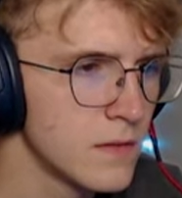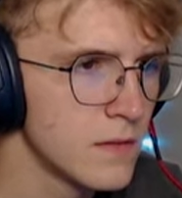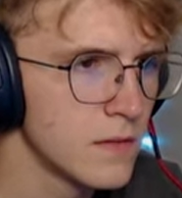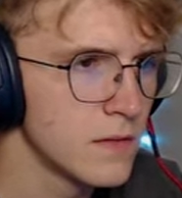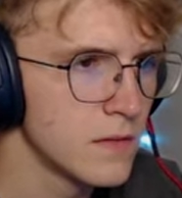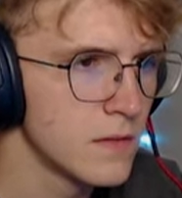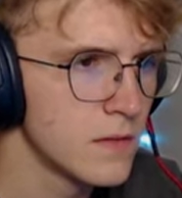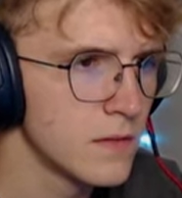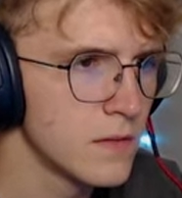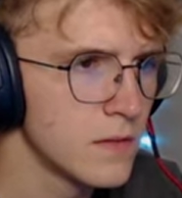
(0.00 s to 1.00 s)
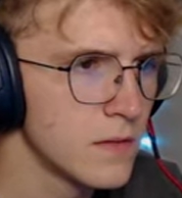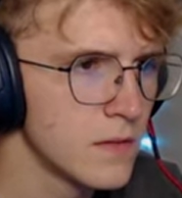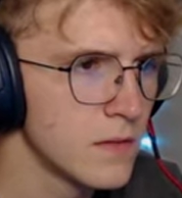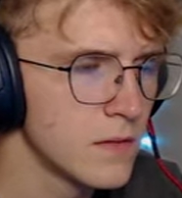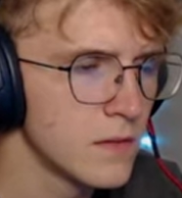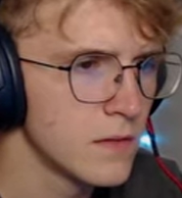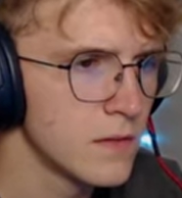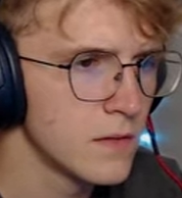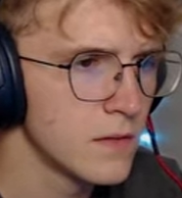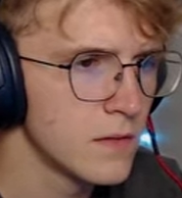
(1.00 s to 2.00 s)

[no speech]